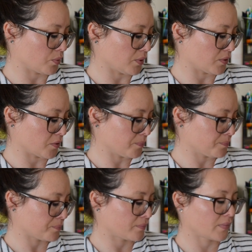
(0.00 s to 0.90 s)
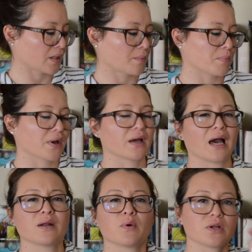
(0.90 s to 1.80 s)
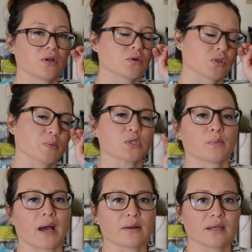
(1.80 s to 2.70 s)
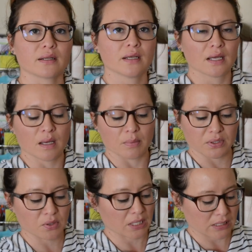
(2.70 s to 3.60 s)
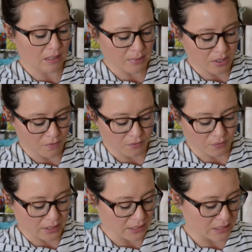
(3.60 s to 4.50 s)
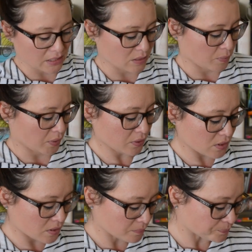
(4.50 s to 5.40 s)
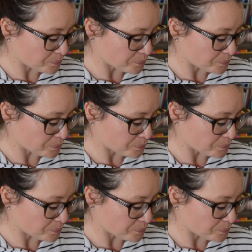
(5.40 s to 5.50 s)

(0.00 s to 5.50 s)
thriller, but I don't want to know too much about it. But you guys let me know if you've read any of these books.